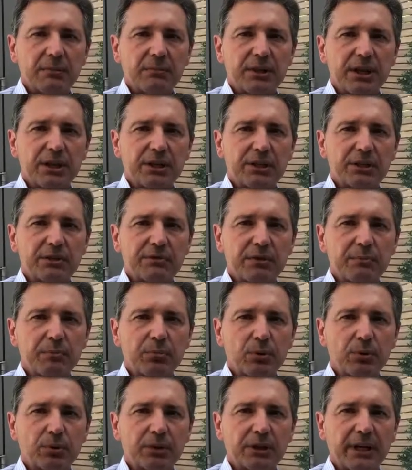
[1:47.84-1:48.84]
Patients
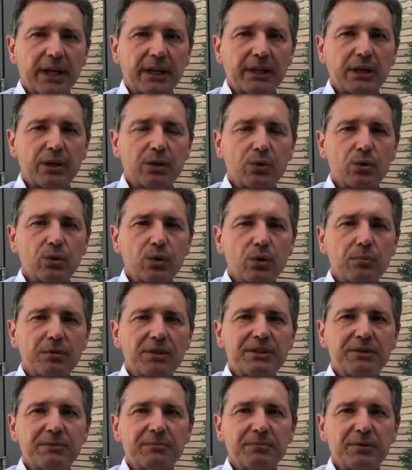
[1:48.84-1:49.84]
reported an
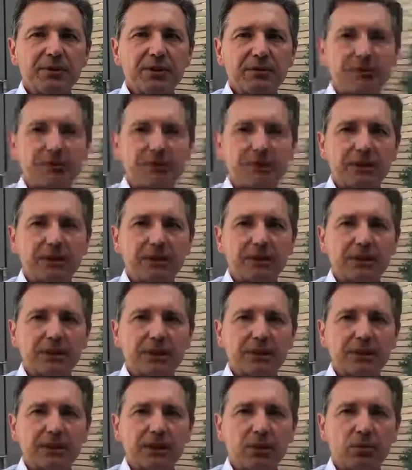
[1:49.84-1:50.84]
enormous improvement
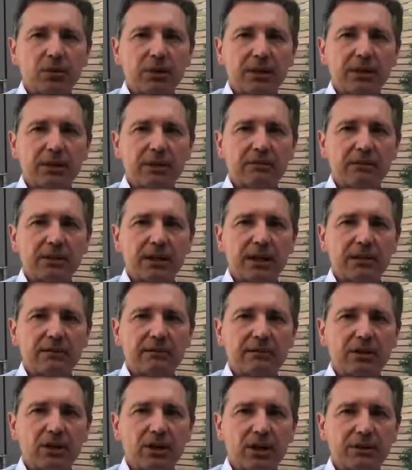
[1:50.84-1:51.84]
in their quality of life
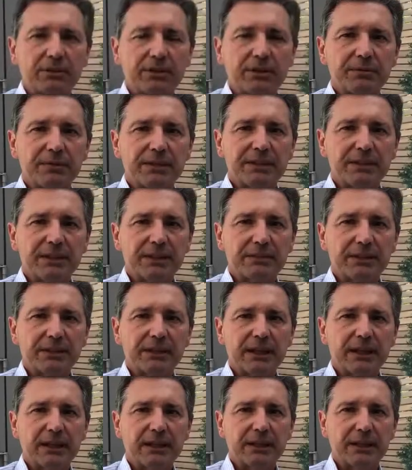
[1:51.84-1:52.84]
after receiving
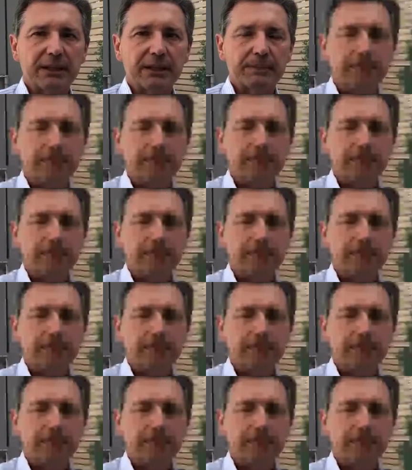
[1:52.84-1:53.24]
the inlay.